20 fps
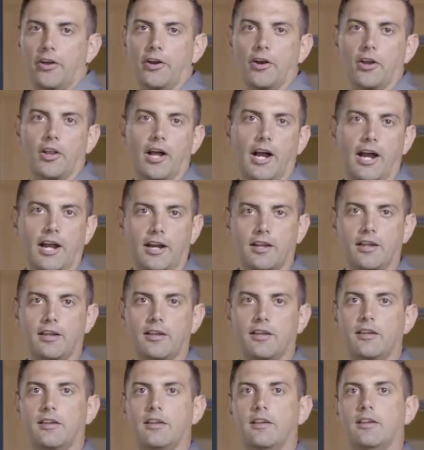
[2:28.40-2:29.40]
interlock,
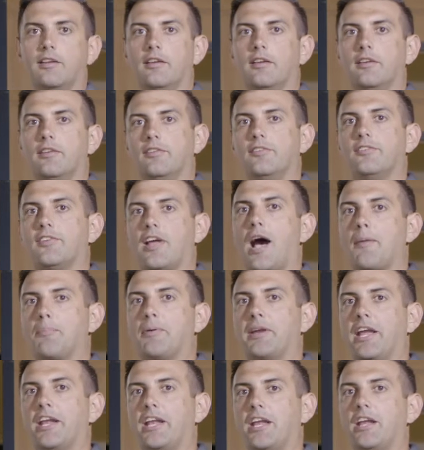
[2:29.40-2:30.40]

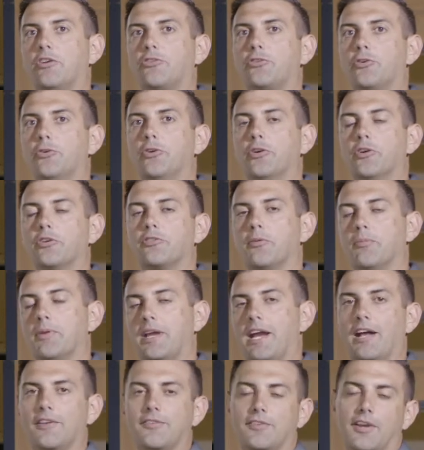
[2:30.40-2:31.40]
stopping any intruders from
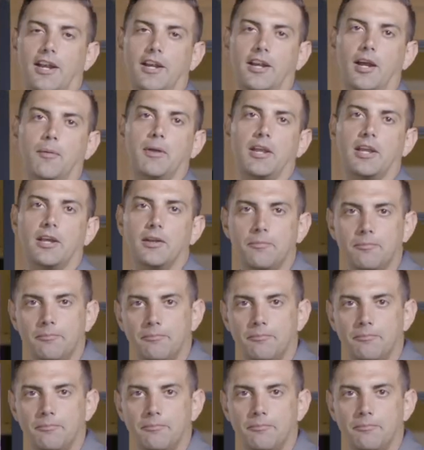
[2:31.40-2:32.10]
the outside coming in.